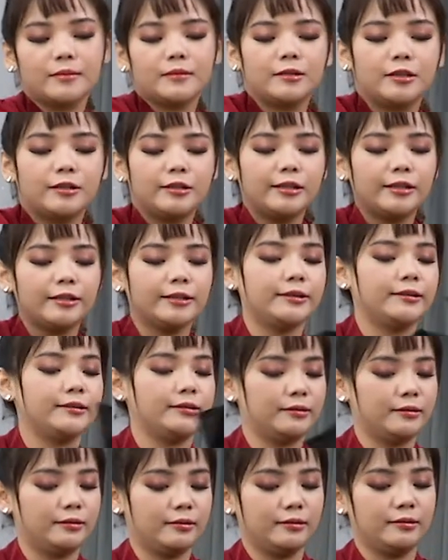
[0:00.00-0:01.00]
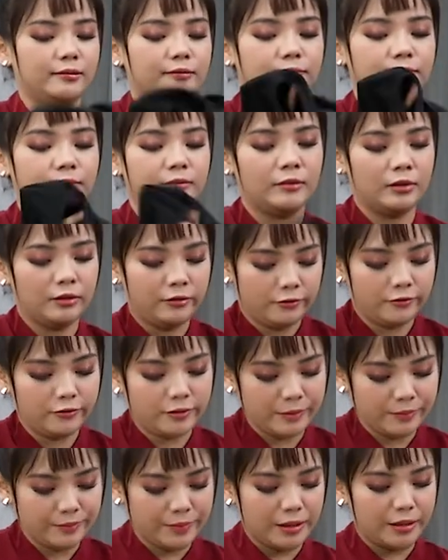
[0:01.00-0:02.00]
Alright,
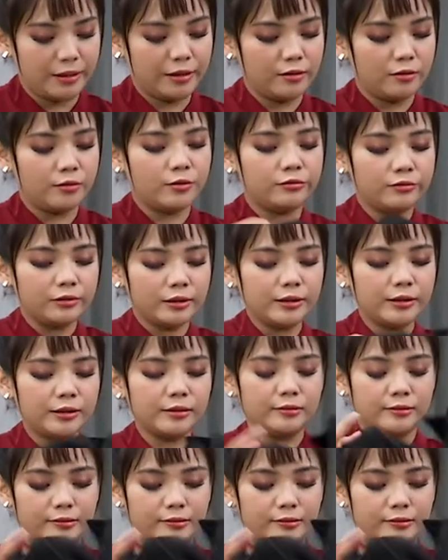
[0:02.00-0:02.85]
flipping it over.